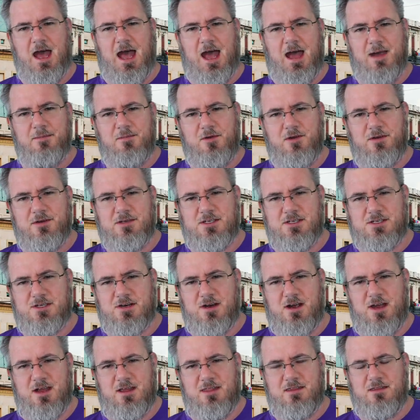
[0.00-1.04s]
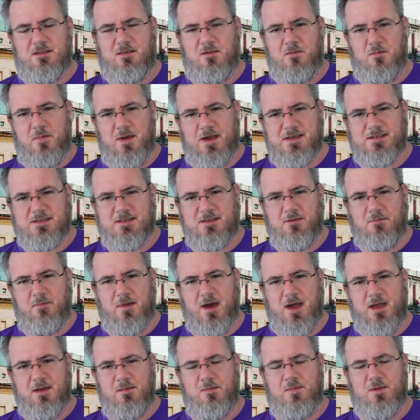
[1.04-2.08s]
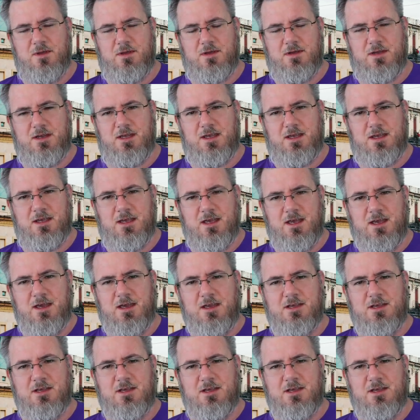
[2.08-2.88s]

I'm going to try to the best of my ability